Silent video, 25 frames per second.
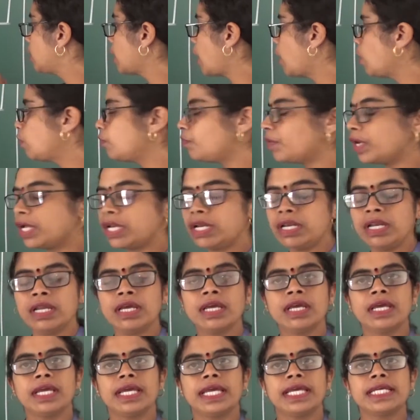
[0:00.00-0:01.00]
tau
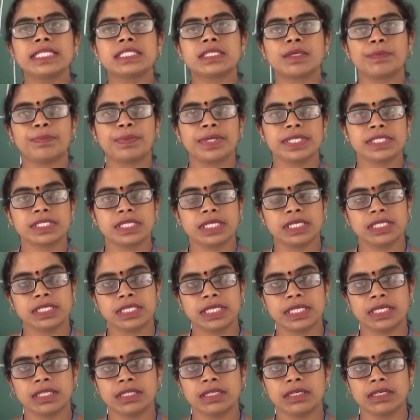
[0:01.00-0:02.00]
1 is
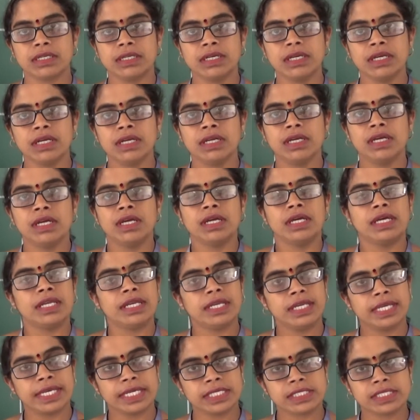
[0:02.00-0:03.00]
representing the
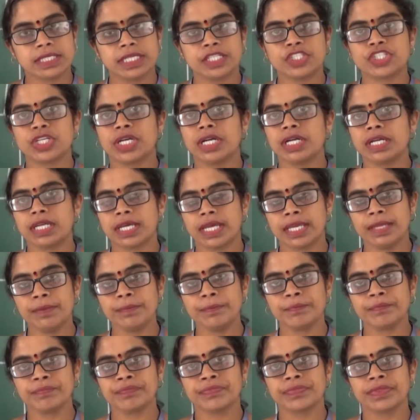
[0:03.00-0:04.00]
relaxation
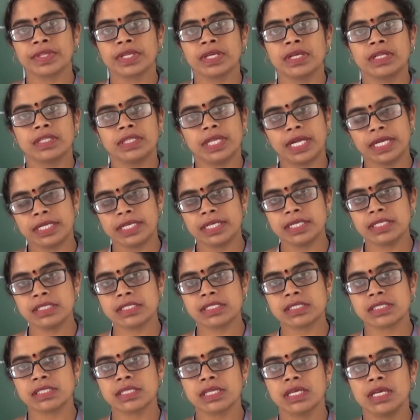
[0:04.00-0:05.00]
time, that
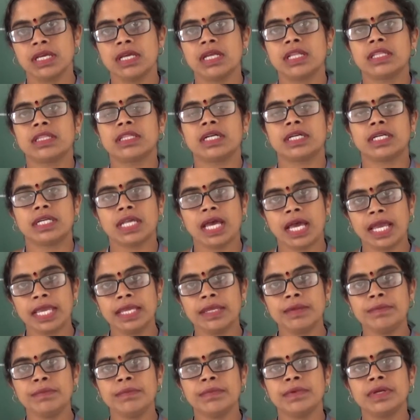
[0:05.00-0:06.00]
is the
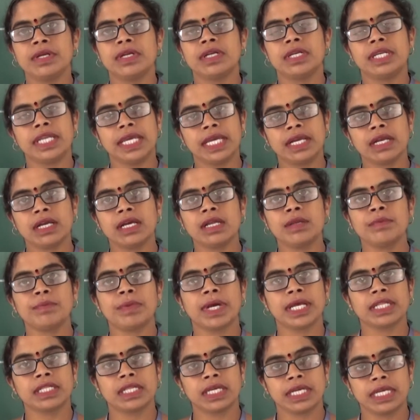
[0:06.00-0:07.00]
time taken
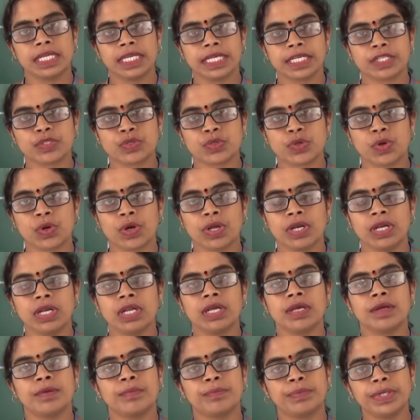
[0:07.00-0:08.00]
by the
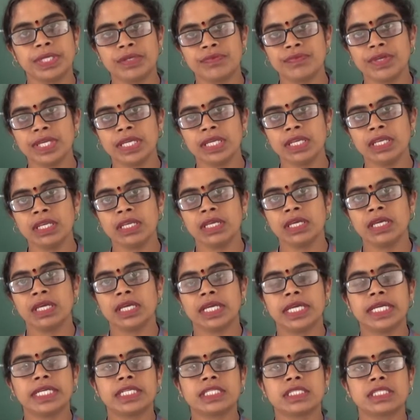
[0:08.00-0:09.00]
electron between
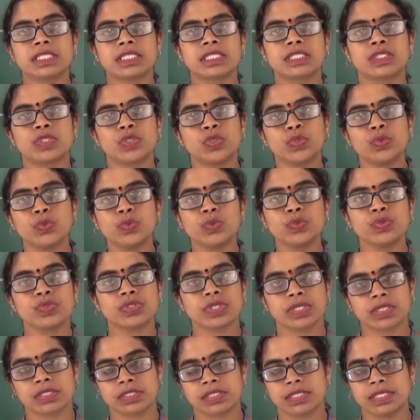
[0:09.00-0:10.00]
its two
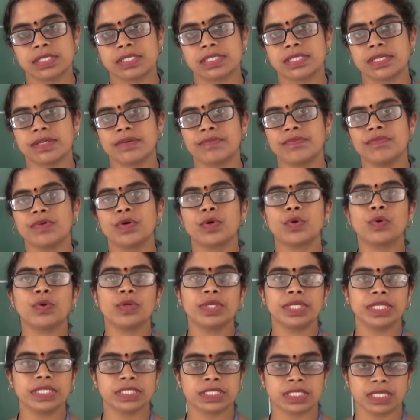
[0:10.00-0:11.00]
successive
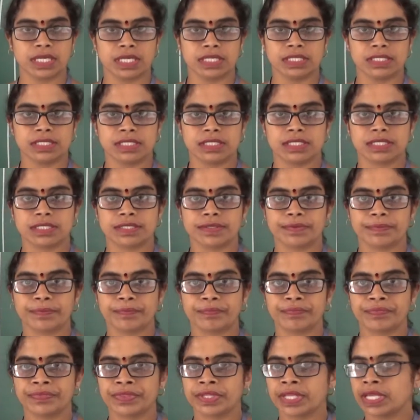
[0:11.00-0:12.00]
collisions.
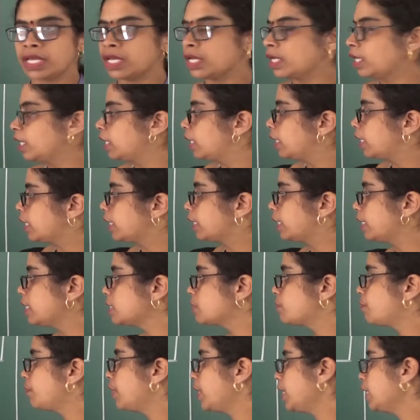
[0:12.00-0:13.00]

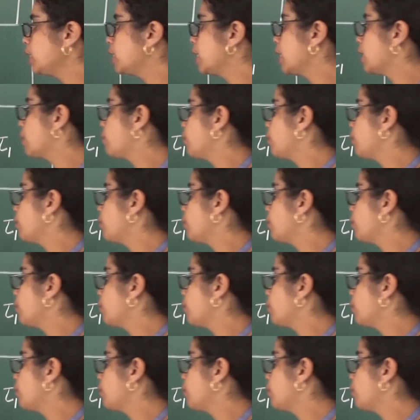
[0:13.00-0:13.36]
This way, the